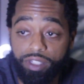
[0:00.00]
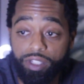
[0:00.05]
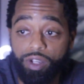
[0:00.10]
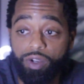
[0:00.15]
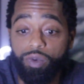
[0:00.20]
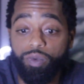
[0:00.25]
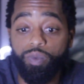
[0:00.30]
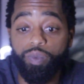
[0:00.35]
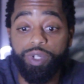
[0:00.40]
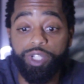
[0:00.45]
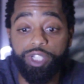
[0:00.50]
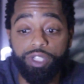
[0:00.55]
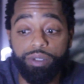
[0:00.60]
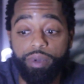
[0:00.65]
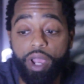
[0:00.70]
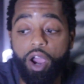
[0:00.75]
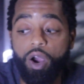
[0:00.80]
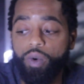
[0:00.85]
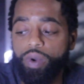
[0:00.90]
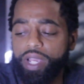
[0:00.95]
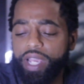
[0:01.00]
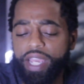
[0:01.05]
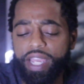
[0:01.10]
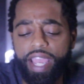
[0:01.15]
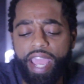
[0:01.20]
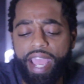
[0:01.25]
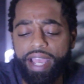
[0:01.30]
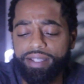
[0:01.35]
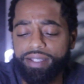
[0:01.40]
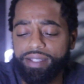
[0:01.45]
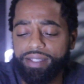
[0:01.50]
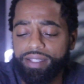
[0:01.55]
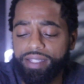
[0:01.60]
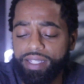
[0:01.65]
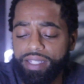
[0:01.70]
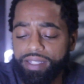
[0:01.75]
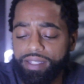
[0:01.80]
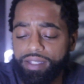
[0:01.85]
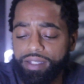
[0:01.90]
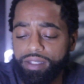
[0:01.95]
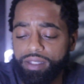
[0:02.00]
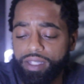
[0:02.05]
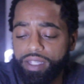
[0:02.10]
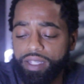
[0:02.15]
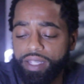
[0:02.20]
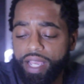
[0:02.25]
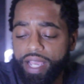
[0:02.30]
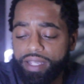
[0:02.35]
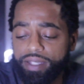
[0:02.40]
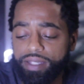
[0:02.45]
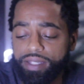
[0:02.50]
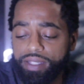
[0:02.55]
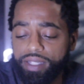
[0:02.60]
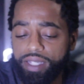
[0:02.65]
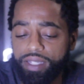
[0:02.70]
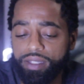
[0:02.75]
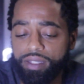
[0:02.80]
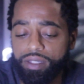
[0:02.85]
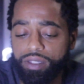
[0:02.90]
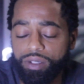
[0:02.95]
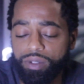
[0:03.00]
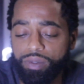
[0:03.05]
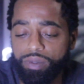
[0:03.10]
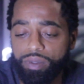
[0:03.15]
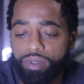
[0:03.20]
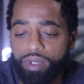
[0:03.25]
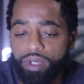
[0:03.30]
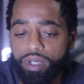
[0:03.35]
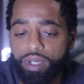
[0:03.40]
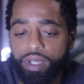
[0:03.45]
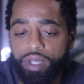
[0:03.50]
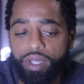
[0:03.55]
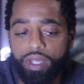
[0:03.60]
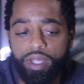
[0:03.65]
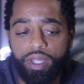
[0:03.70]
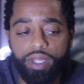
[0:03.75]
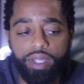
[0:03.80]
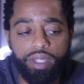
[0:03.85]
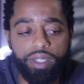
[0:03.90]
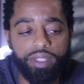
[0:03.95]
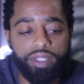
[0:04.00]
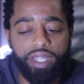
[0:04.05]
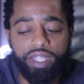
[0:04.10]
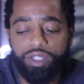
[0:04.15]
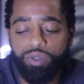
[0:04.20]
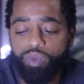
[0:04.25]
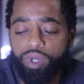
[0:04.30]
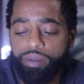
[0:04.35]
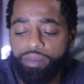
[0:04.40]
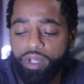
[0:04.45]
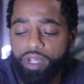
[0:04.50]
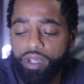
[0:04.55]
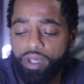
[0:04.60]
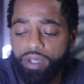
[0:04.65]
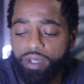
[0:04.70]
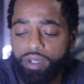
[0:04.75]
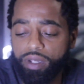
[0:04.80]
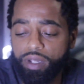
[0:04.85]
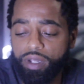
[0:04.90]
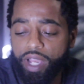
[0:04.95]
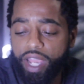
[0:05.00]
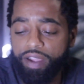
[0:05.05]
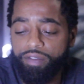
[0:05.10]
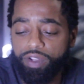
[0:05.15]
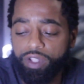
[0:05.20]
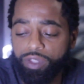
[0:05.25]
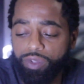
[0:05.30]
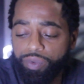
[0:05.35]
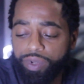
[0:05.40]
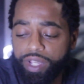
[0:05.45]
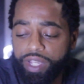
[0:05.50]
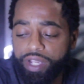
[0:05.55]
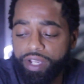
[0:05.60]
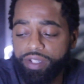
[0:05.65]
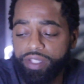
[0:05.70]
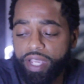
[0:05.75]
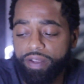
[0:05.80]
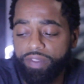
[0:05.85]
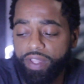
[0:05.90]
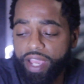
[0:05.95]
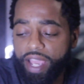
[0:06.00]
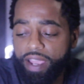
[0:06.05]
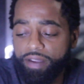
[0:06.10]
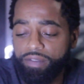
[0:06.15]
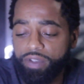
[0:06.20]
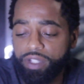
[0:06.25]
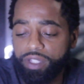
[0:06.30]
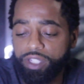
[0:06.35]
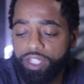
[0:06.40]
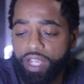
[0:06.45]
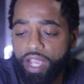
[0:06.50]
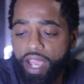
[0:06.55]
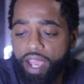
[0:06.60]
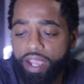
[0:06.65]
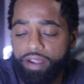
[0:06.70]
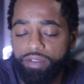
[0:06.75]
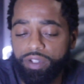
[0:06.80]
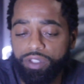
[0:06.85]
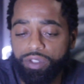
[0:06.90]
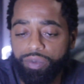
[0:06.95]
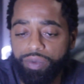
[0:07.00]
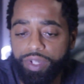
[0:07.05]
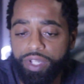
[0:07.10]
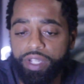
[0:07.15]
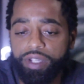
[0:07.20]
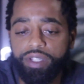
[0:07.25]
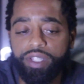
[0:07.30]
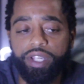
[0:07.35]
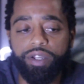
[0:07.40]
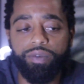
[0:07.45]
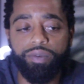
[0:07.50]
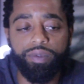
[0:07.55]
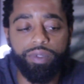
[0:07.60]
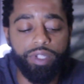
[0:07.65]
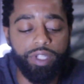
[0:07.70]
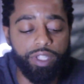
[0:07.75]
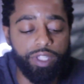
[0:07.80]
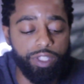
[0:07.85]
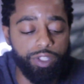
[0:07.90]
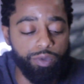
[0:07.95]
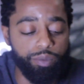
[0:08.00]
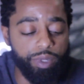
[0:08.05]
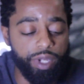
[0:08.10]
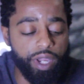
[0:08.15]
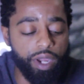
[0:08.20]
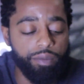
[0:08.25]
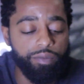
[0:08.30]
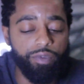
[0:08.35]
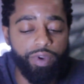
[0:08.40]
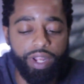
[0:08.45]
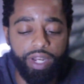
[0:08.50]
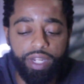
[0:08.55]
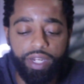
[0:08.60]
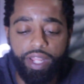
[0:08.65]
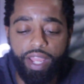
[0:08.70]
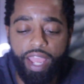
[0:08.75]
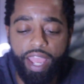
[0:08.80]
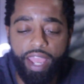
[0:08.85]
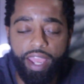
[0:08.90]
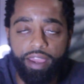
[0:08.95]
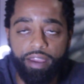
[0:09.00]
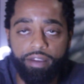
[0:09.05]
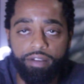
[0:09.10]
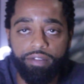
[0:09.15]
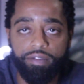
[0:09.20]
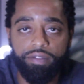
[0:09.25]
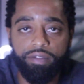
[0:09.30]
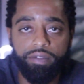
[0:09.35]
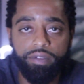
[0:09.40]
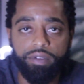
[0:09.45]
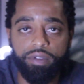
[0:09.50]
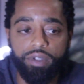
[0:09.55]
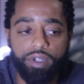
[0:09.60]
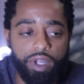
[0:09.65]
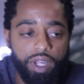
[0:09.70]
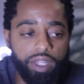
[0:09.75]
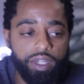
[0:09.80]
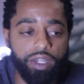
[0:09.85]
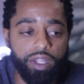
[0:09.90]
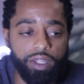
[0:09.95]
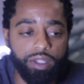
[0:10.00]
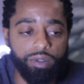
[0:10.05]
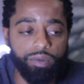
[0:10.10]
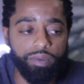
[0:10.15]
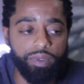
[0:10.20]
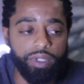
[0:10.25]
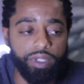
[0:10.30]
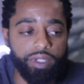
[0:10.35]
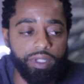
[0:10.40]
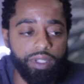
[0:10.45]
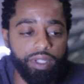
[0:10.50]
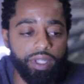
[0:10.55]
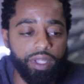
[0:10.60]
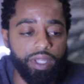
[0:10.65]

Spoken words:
So we should, it has a season too. It says women every 3 years after having a child, every 3 years you become ready to have another one.